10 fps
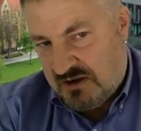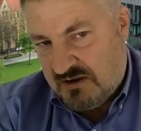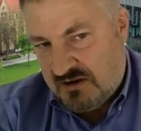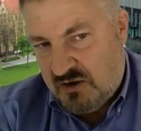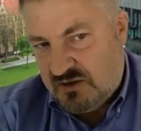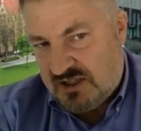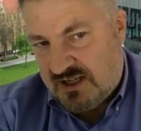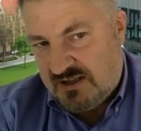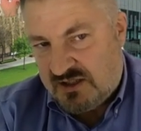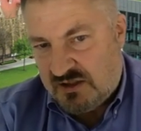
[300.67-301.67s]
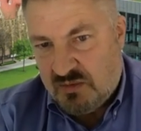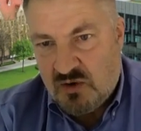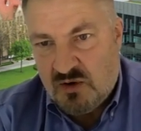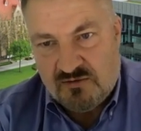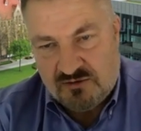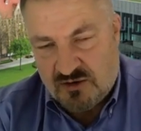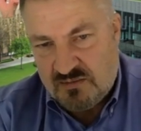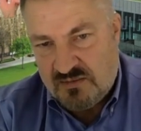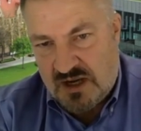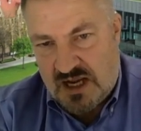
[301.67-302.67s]
using support
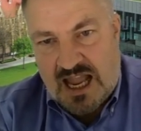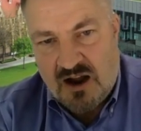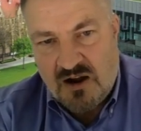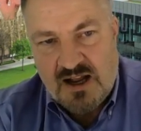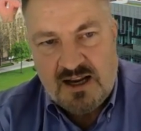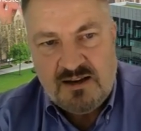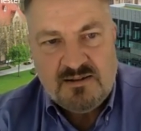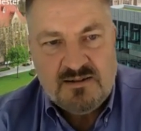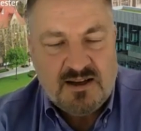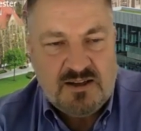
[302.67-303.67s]
from AI and